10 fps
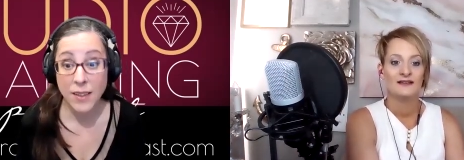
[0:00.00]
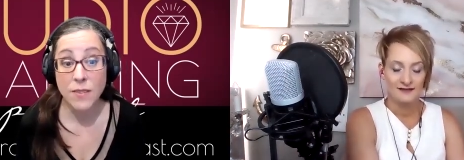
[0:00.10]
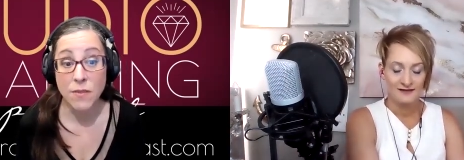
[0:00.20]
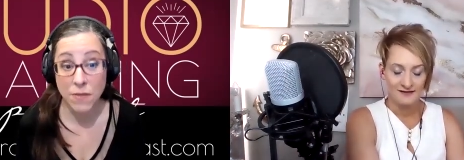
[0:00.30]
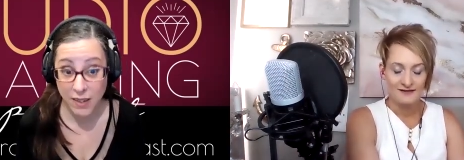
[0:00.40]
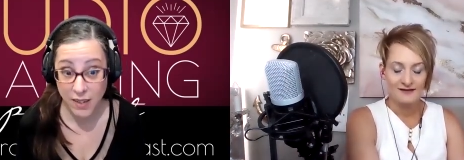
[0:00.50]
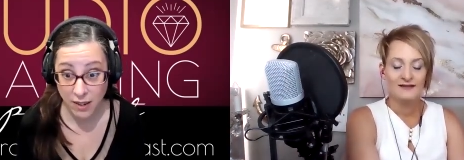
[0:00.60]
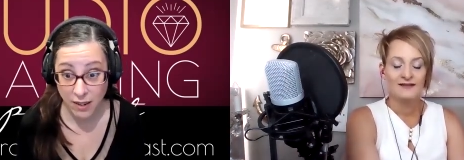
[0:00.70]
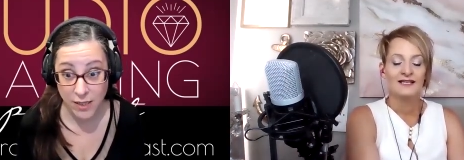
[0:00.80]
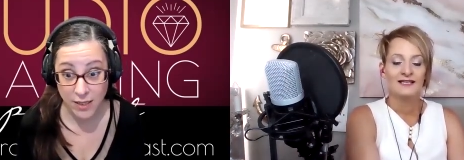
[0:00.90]
Speaker 1: very
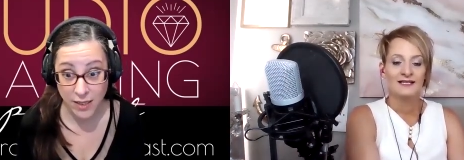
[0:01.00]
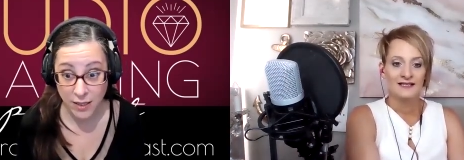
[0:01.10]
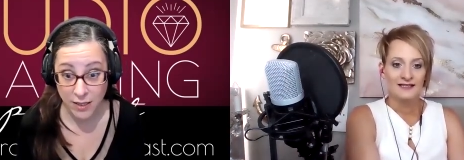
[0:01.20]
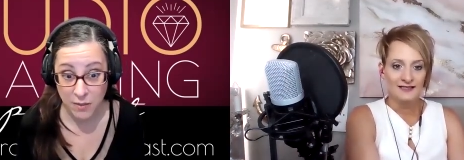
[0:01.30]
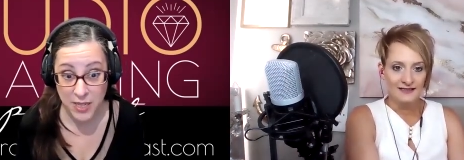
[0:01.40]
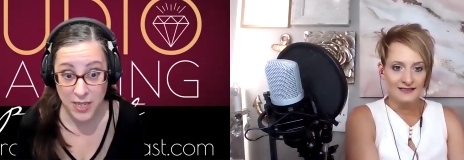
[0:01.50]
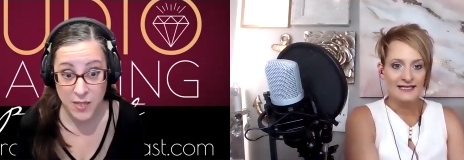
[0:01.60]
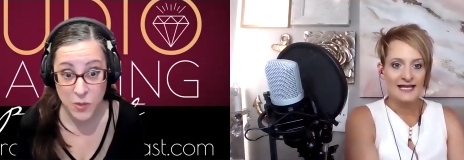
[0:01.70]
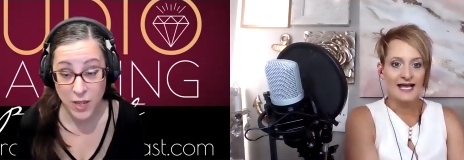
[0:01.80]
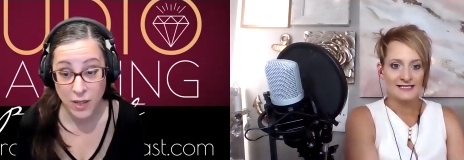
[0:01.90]
hard thing
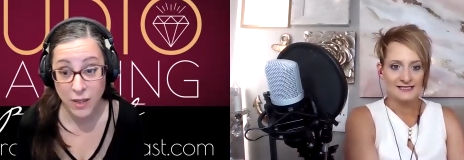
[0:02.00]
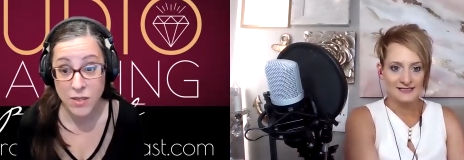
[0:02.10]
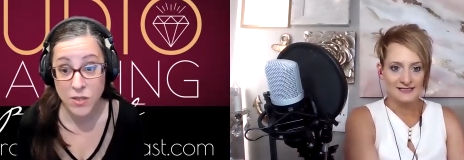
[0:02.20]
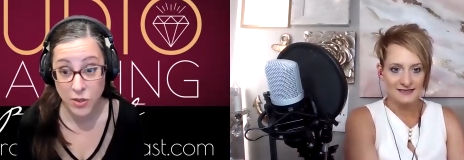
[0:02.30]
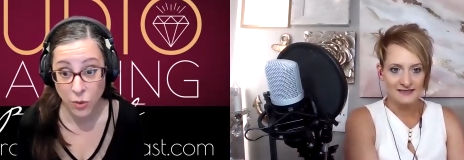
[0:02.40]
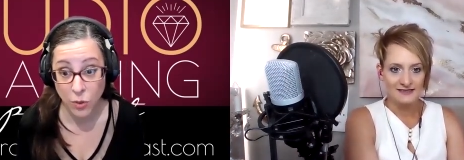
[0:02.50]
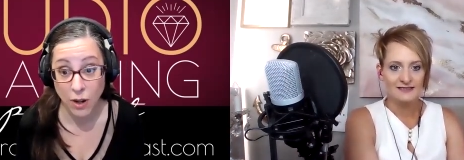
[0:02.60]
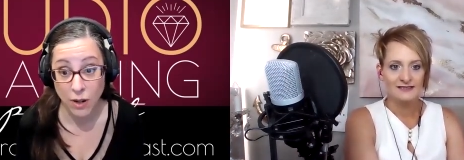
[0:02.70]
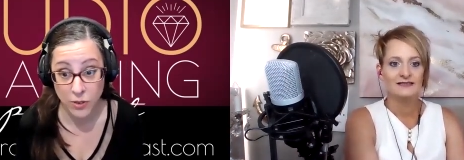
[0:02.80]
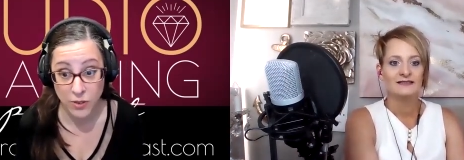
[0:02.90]
because we are so
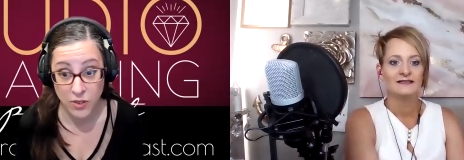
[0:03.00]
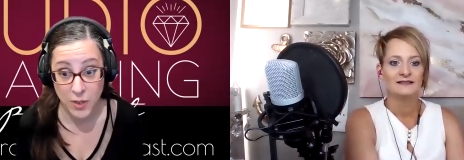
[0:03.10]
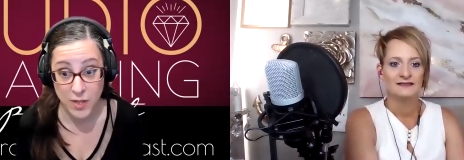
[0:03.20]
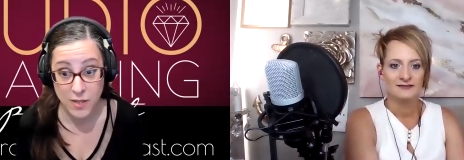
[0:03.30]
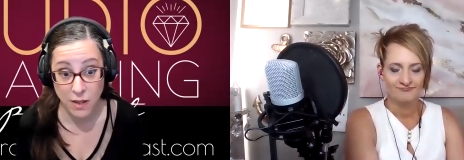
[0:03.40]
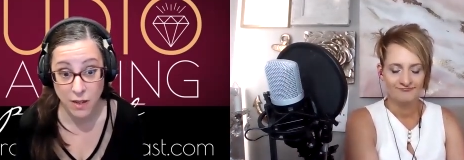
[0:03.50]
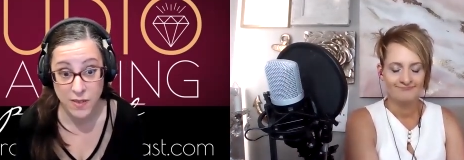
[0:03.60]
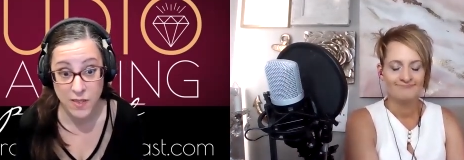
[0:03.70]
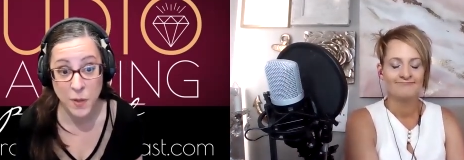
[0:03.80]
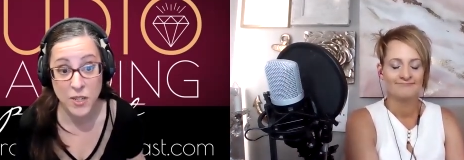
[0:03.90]
awful to ourselves,
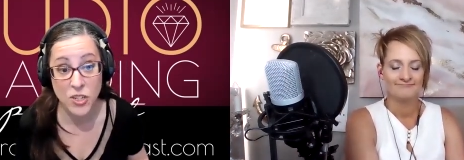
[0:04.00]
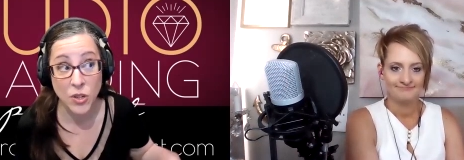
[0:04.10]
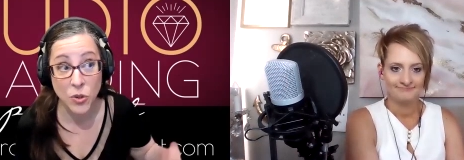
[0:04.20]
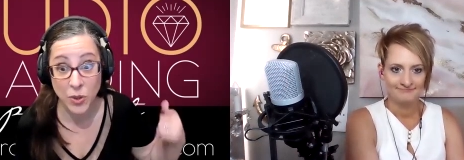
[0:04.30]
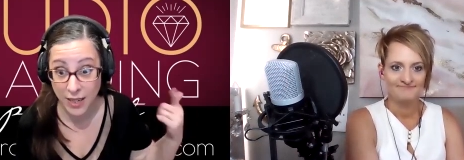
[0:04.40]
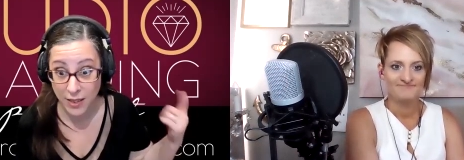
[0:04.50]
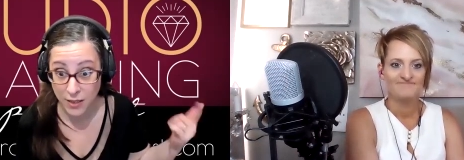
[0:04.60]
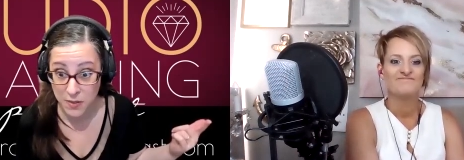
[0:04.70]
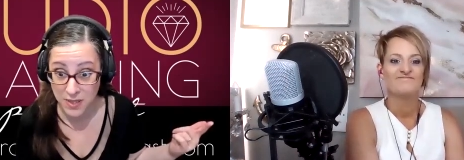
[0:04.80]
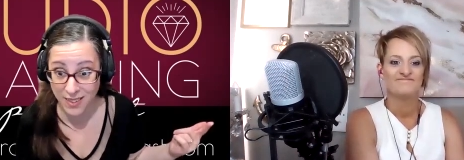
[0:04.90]
especially
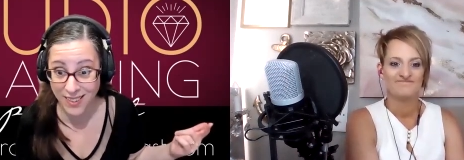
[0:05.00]
creatives.